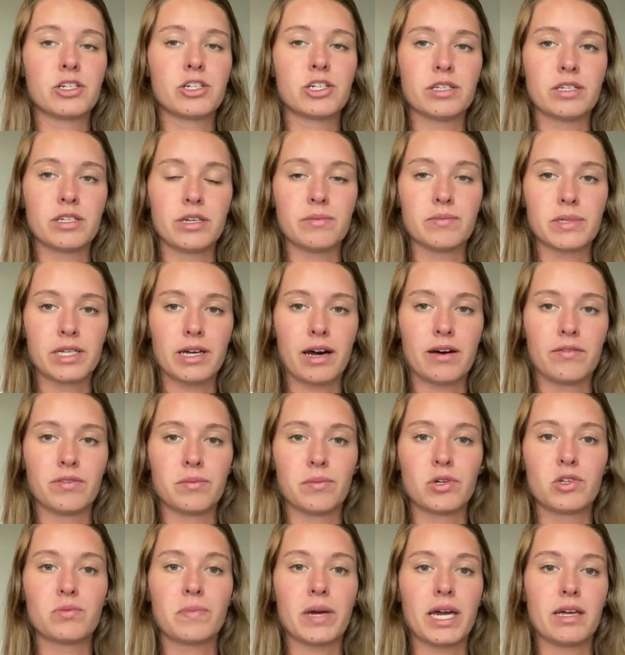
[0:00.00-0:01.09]
she seems to have the
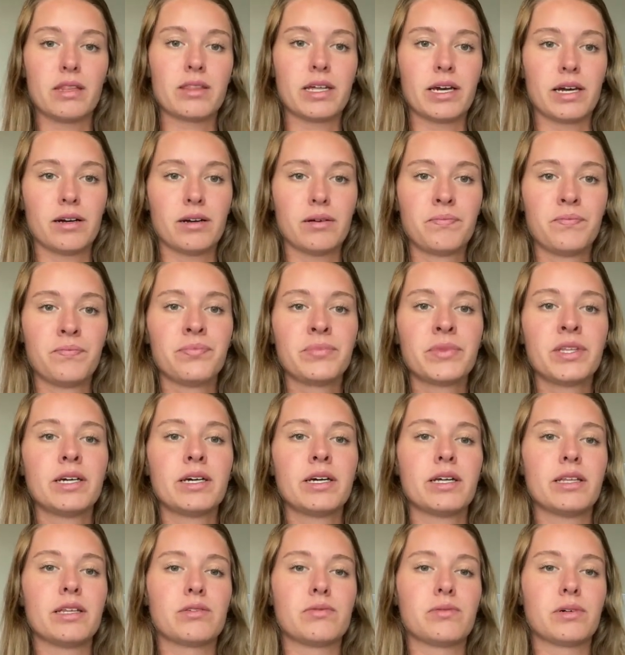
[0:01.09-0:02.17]
most pain there.
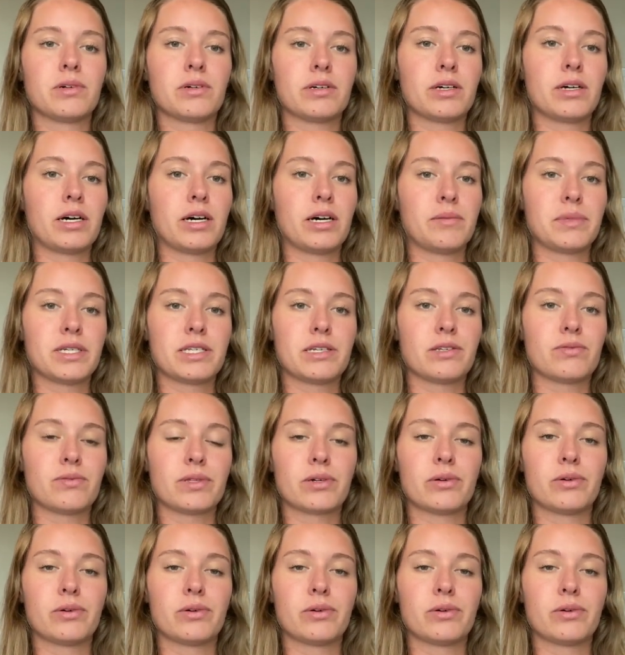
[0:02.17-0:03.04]
This will assist with